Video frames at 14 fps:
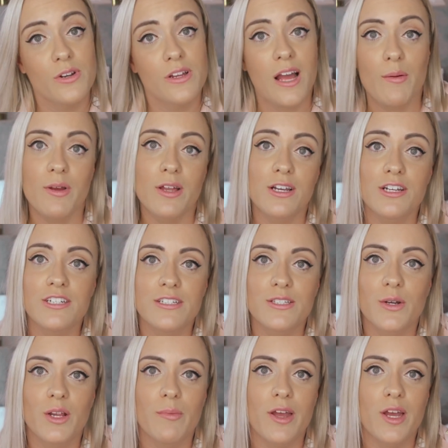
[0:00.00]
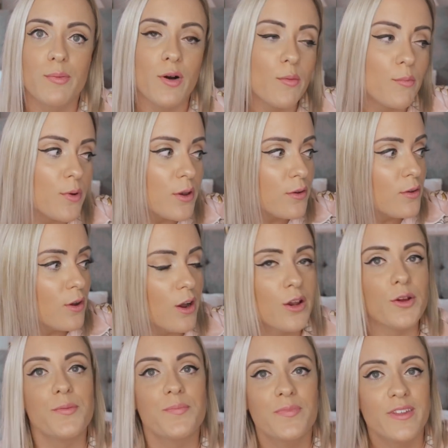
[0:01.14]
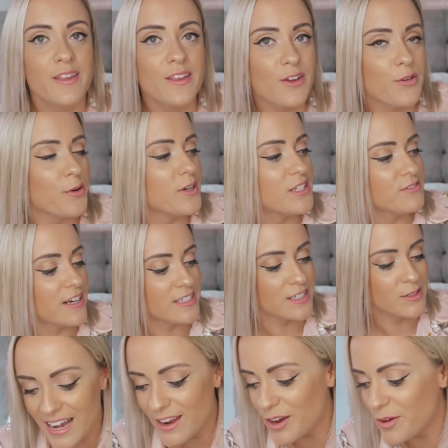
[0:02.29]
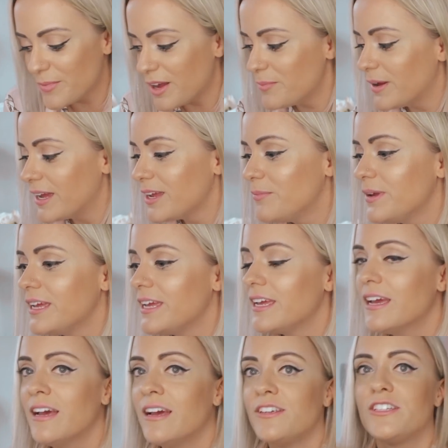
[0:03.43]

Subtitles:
want to come in because she hasn't got any makeup on, but Nalo, you're always ready. Hello my baby.